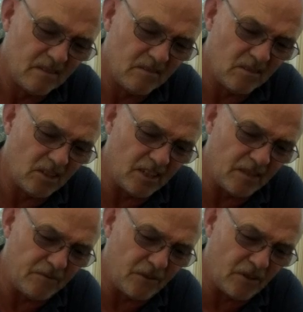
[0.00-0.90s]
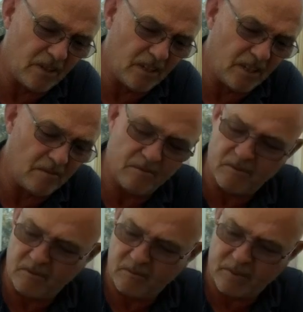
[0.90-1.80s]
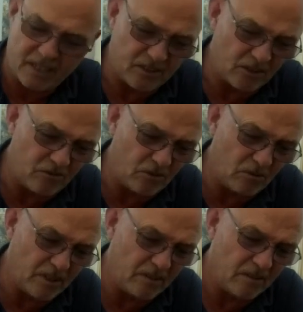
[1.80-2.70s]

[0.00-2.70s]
Right, and then finally back to crawling.